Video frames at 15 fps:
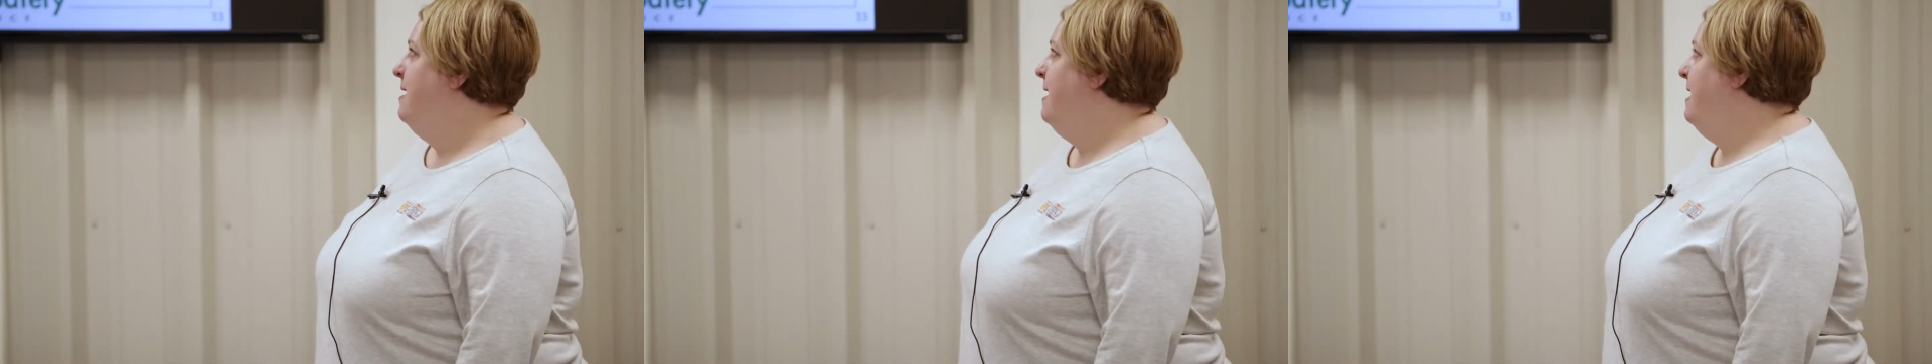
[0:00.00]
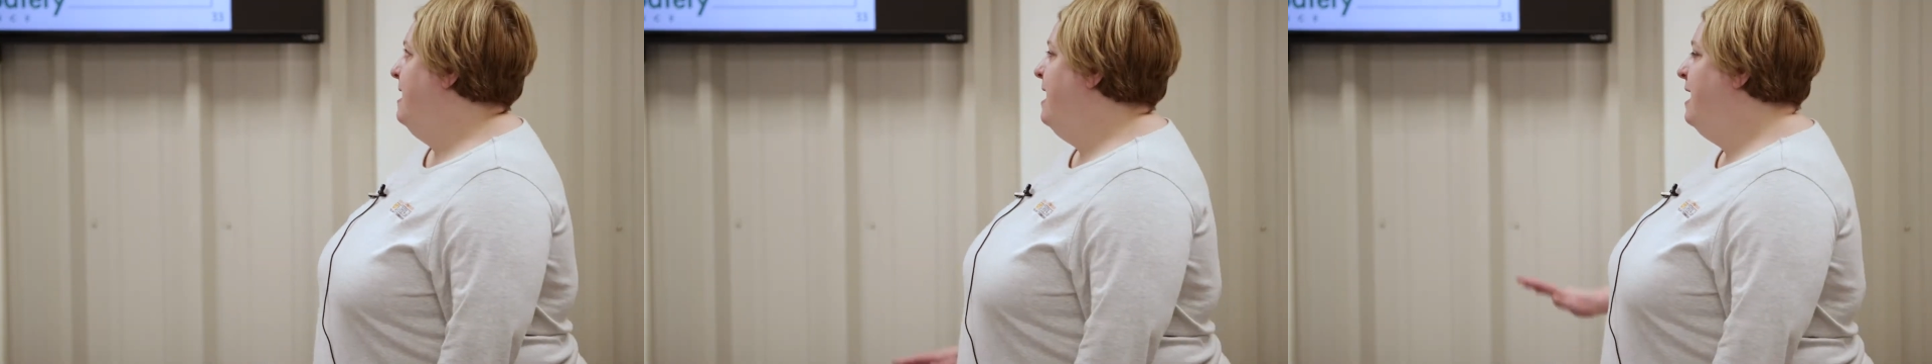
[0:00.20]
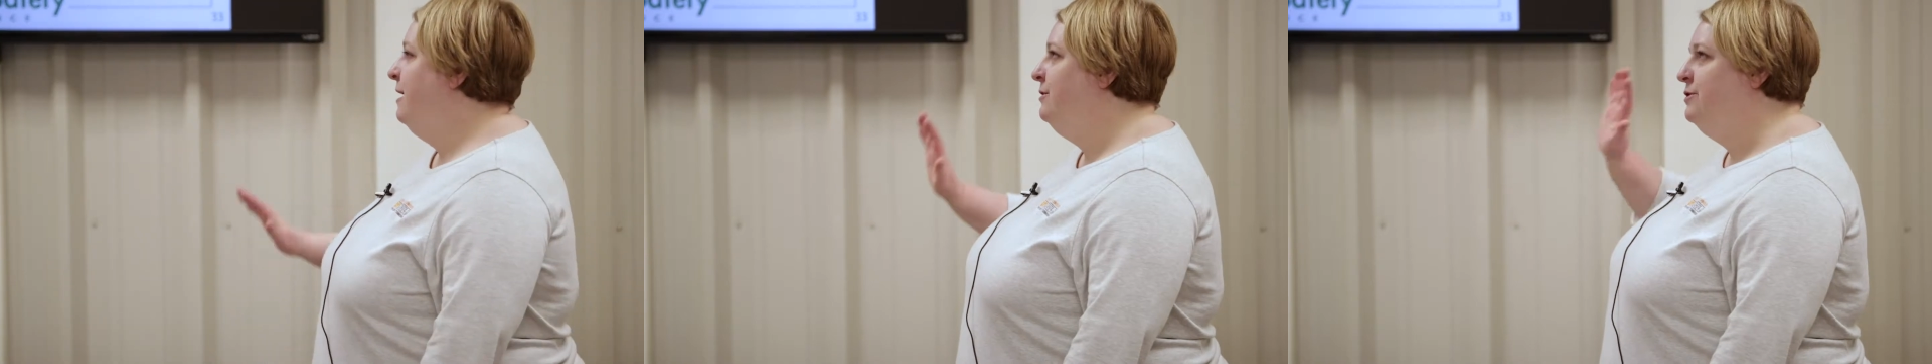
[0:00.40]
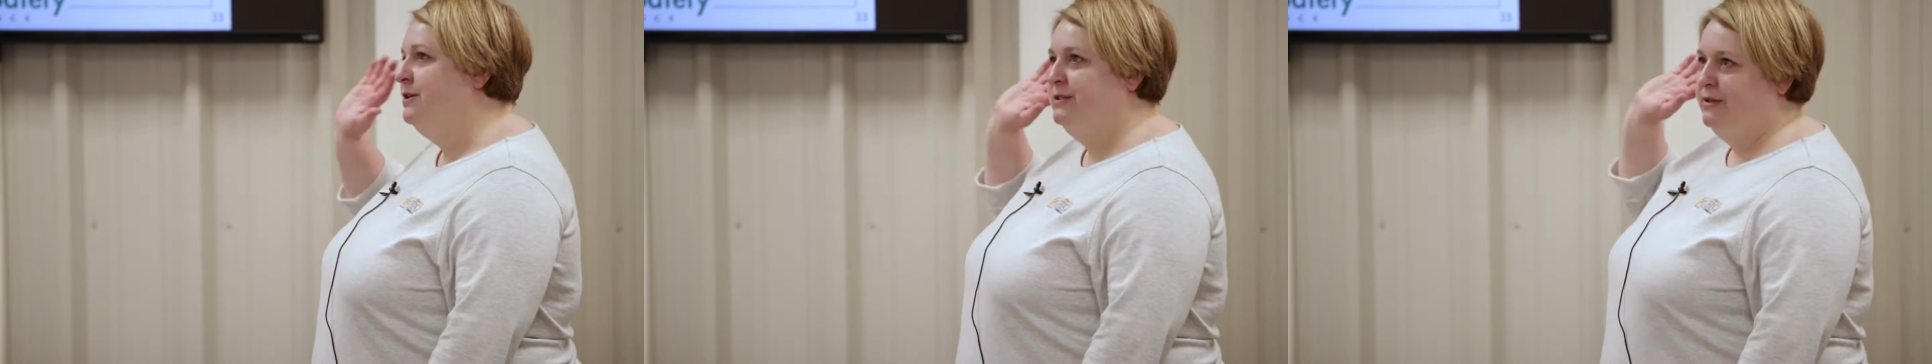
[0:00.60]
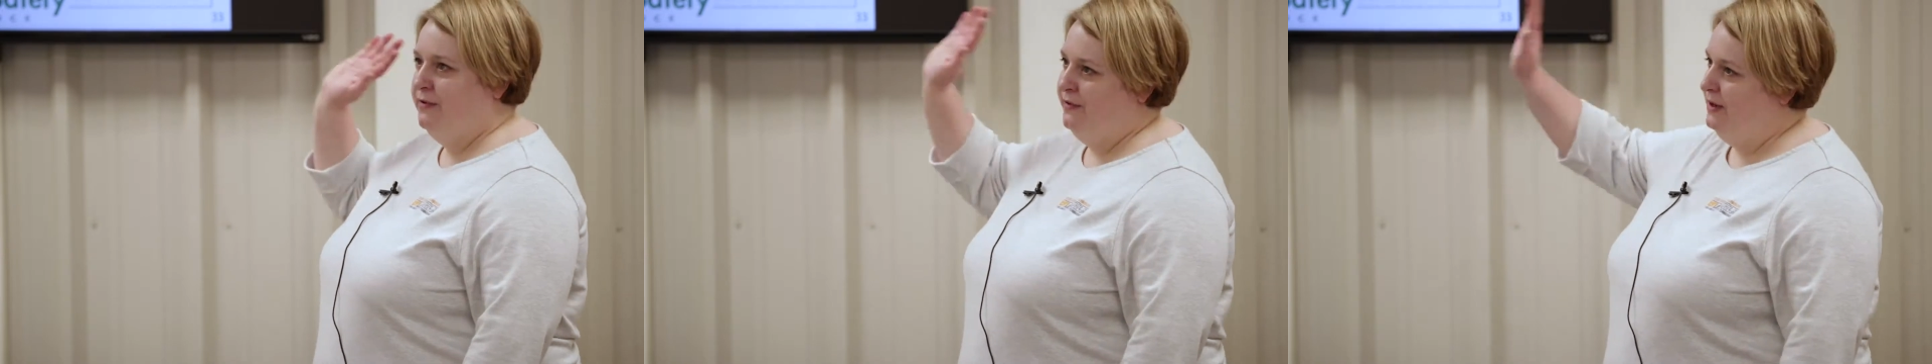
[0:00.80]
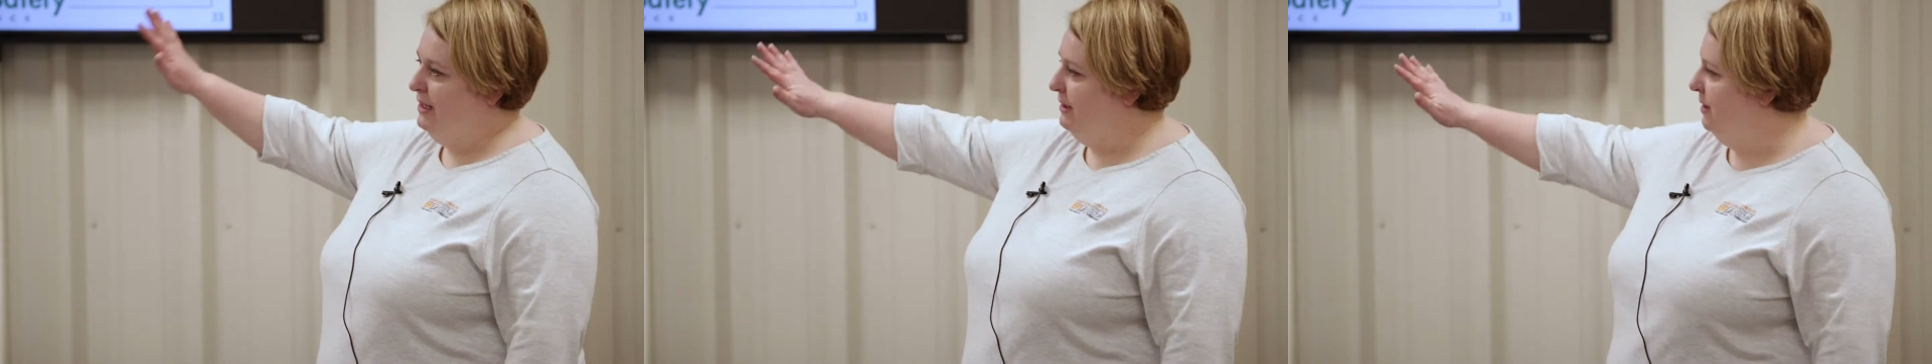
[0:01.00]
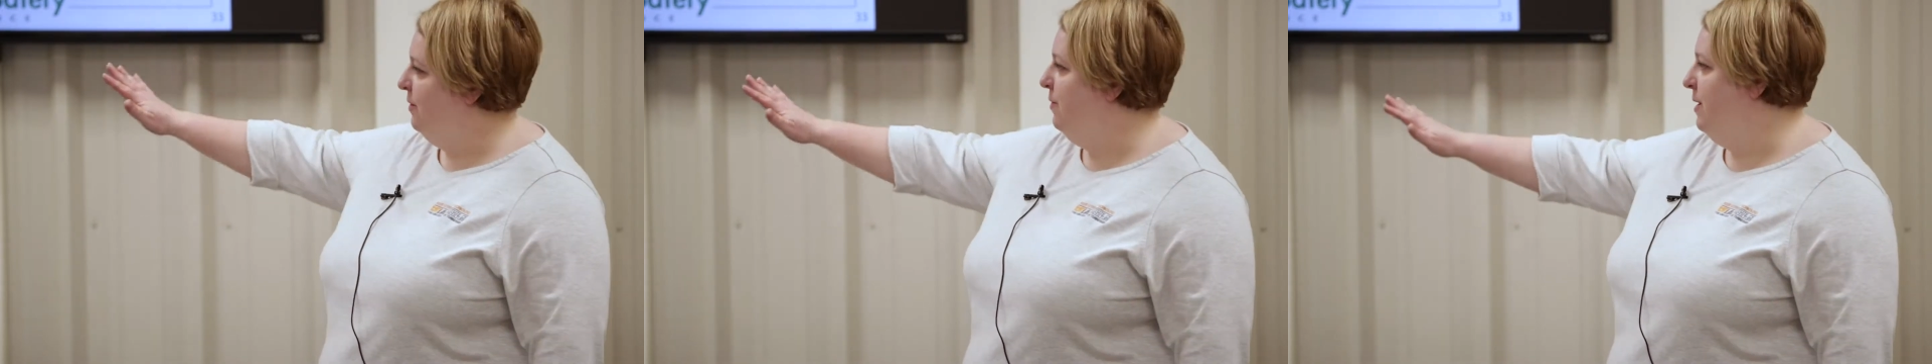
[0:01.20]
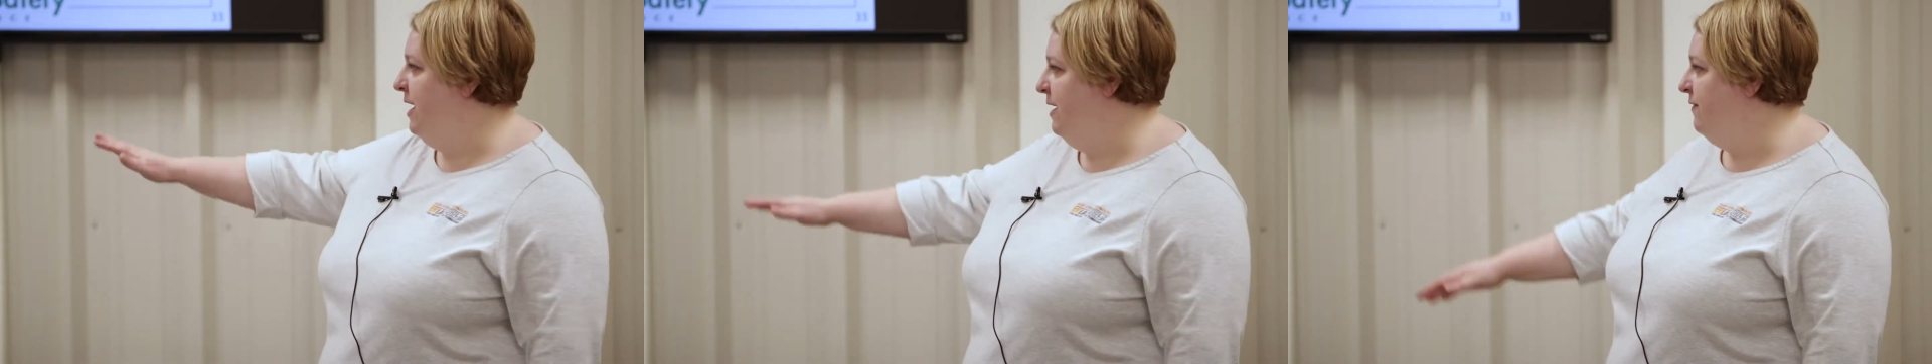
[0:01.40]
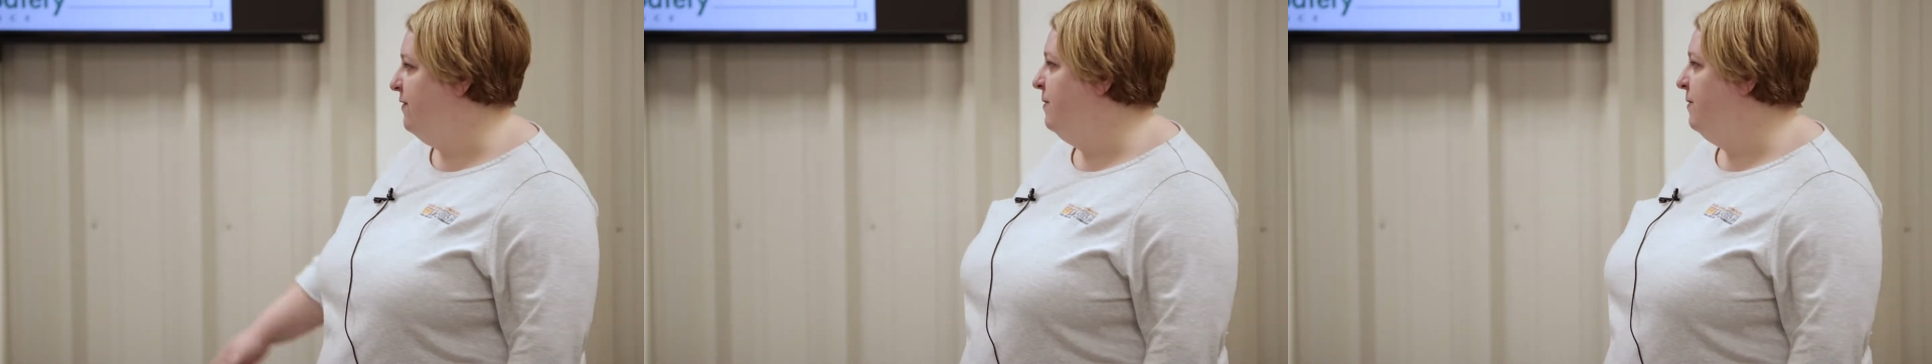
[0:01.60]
hundreds of feet away